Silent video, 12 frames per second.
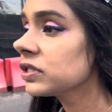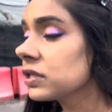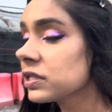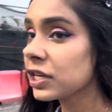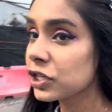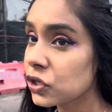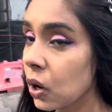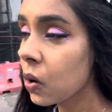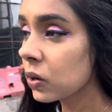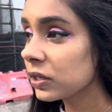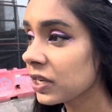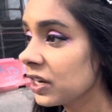I was like a
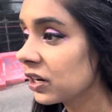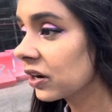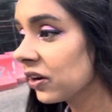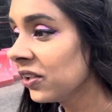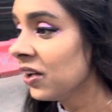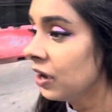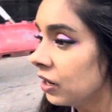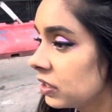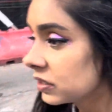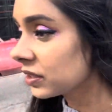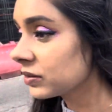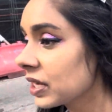total e-girl. But
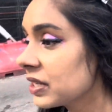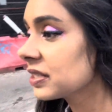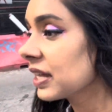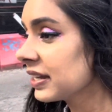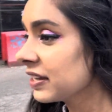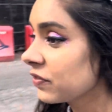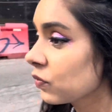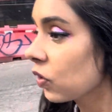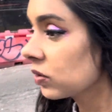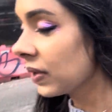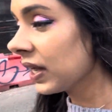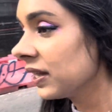sometimes I even wore
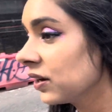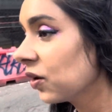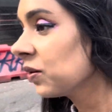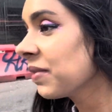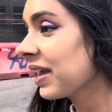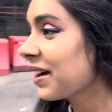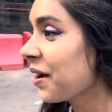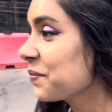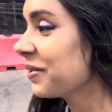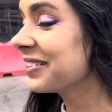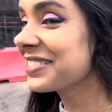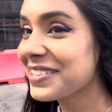my e-girl makeup.
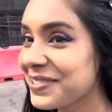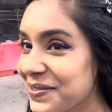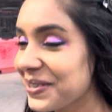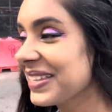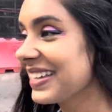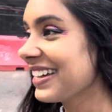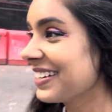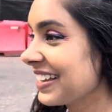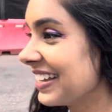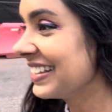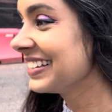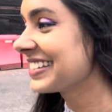I was just really
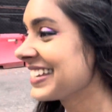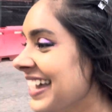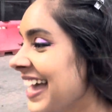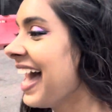unhinged.